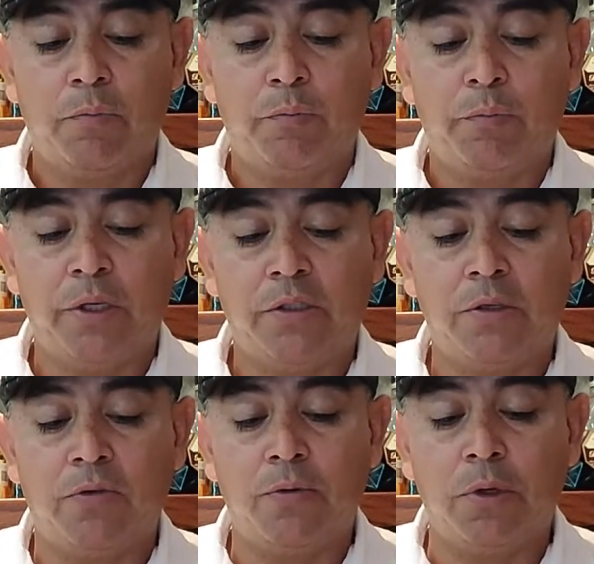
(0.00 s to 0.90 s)
piece
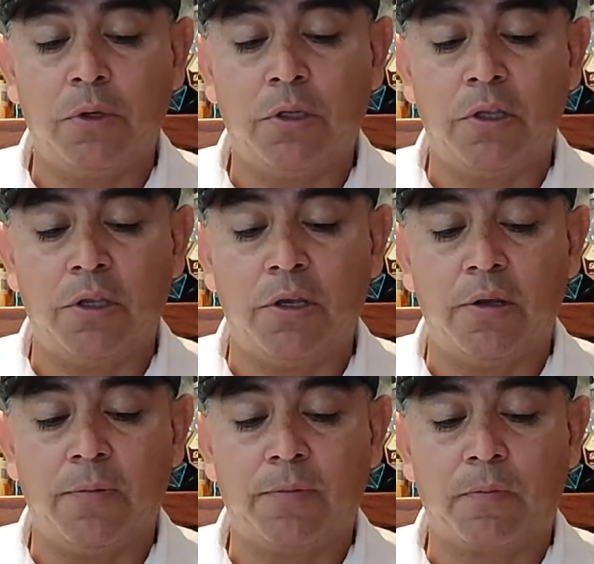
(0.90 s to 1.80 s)
of wood
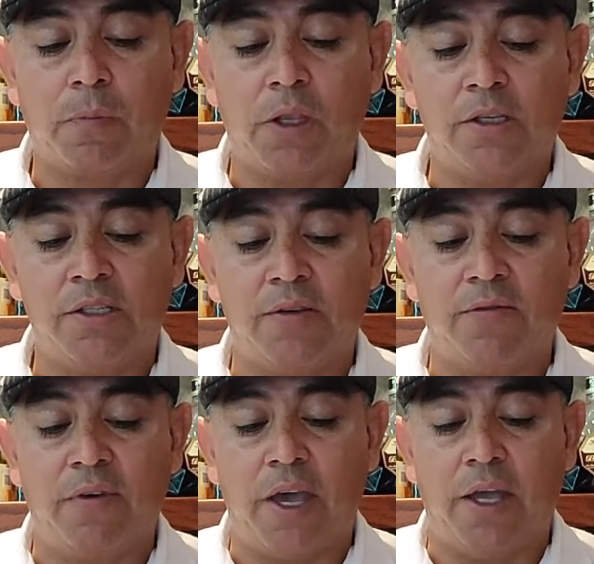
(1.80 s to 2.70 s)
is
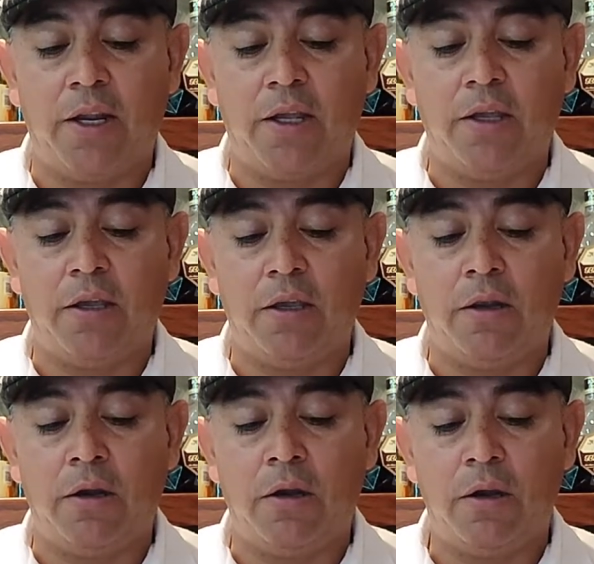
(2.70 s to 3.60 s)
invading
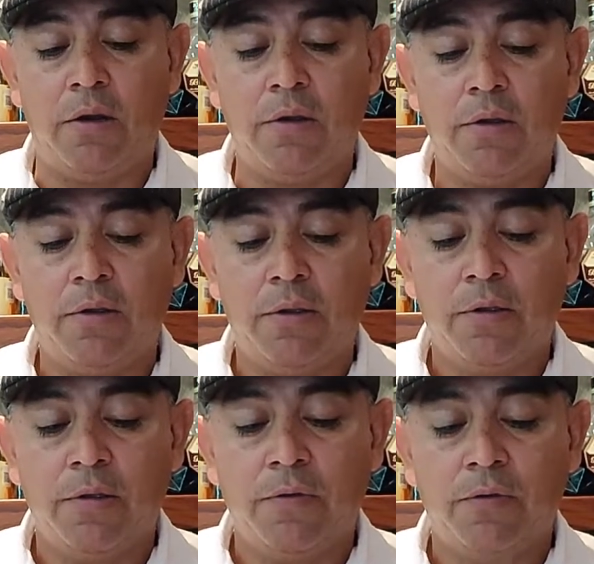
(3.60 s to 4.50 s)
here
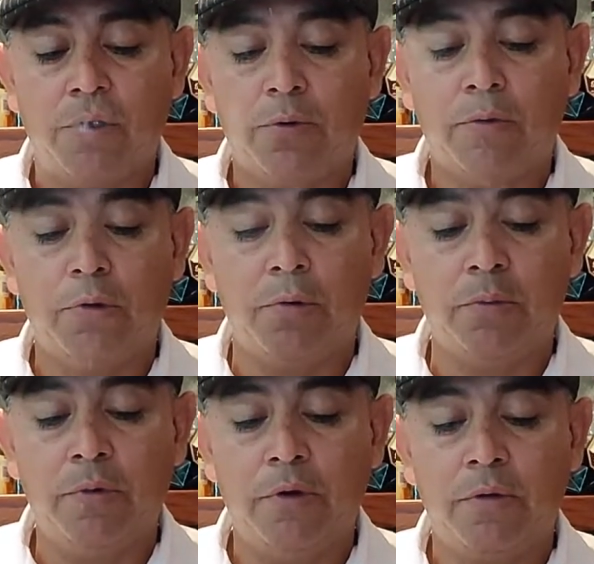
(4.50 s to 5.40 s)
the room.